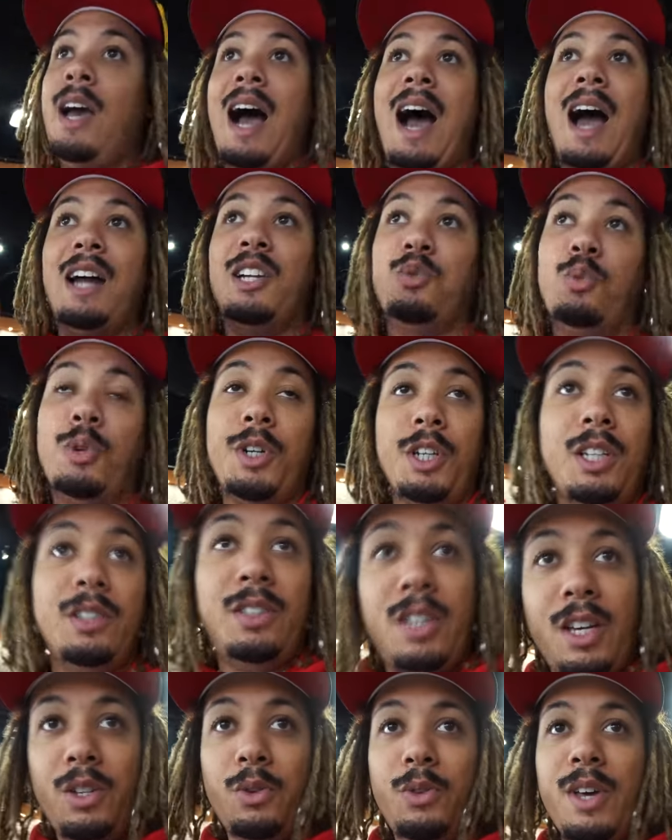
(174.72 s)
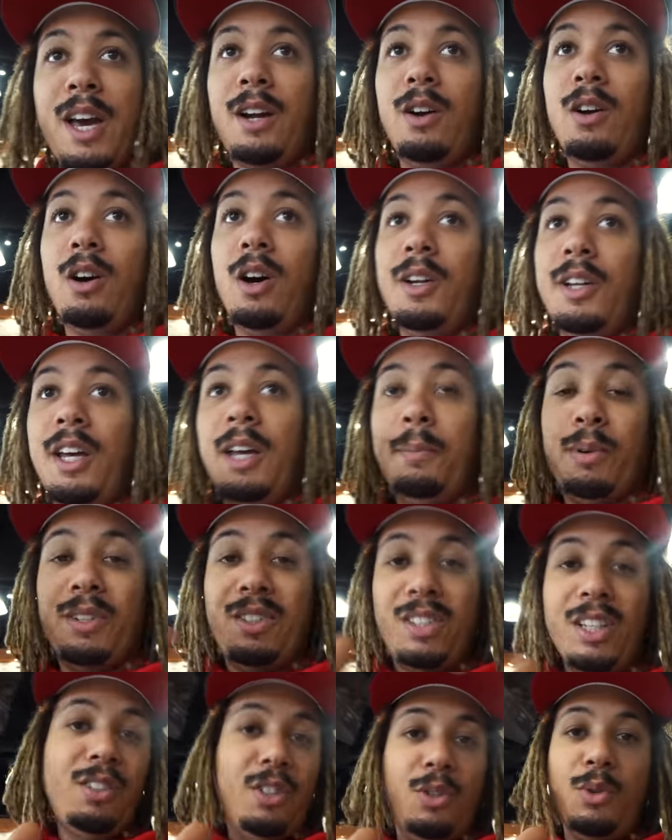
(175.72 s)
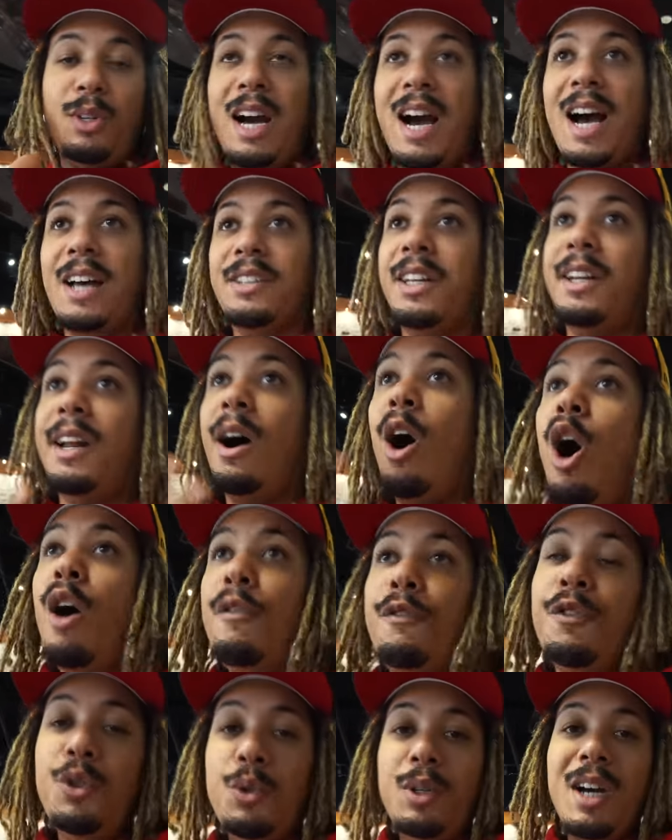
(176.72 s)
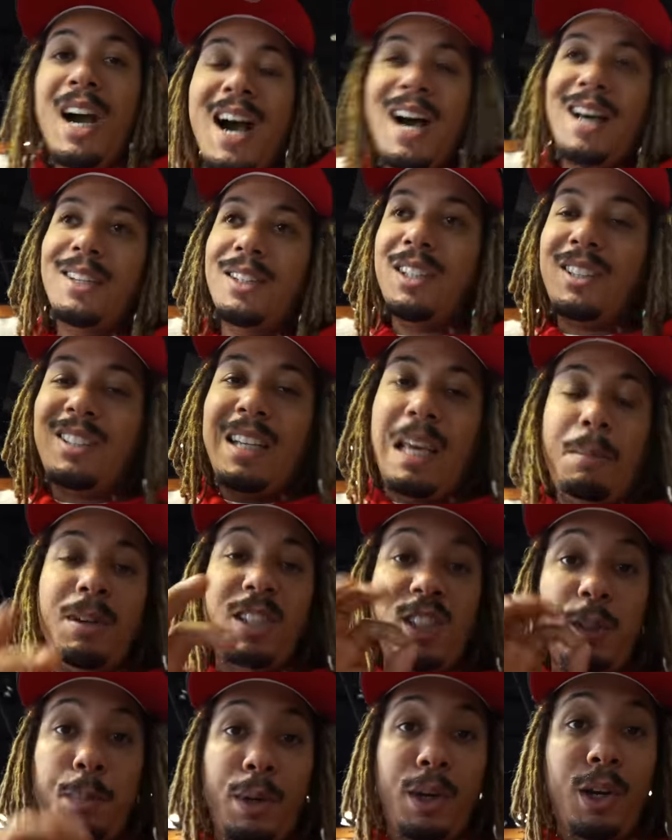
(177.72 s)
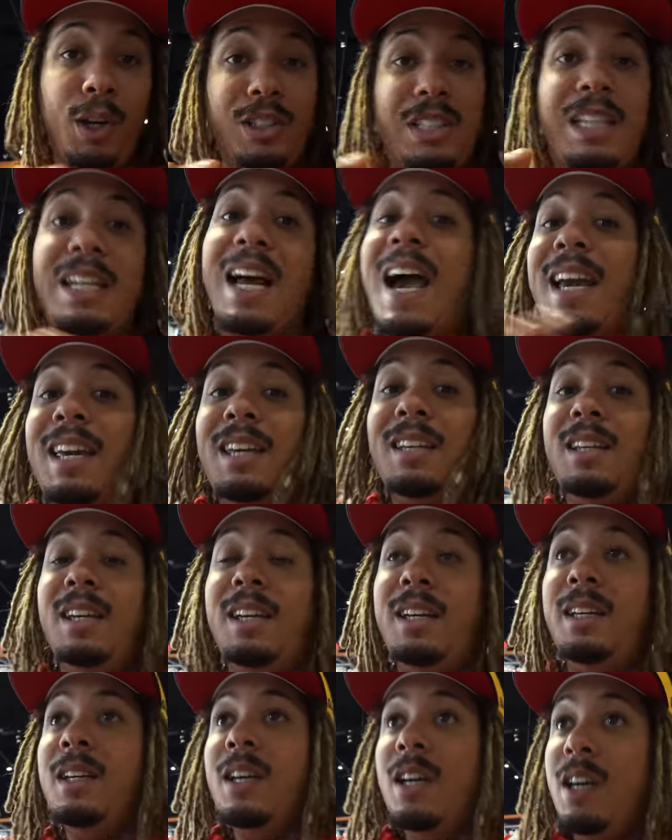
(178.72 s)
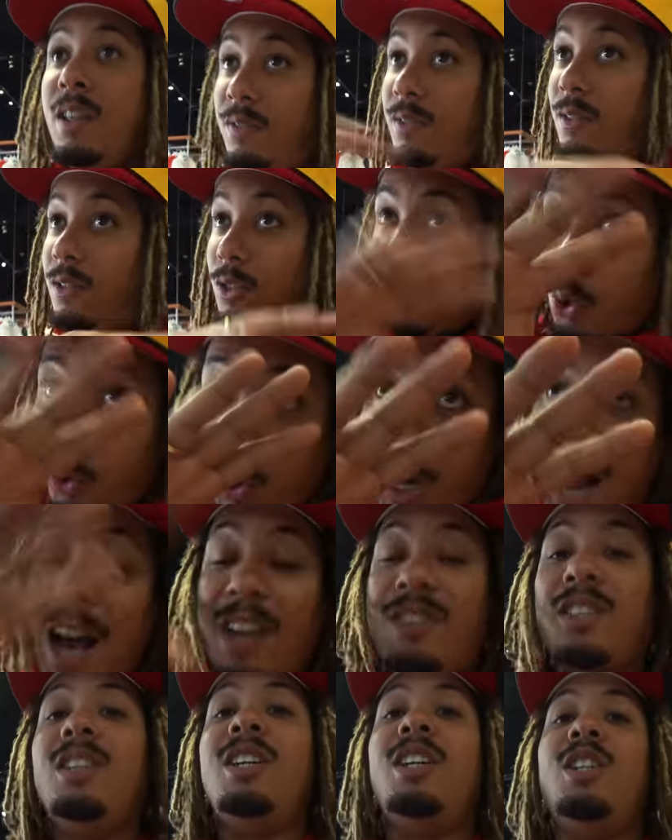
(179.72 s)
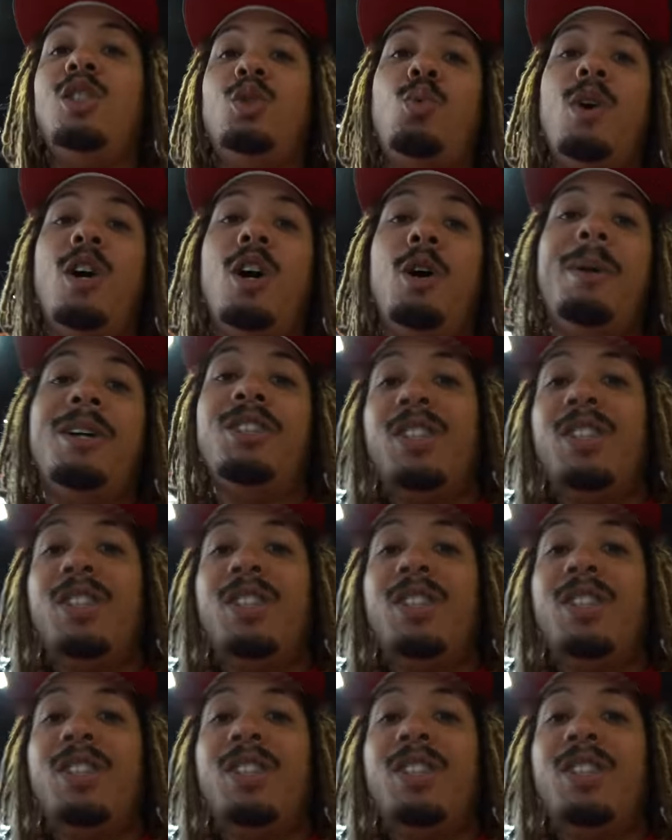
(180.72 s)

I just want to continue that on and present to you guys and offer you guys the same experience that I can get, you guys can get as well by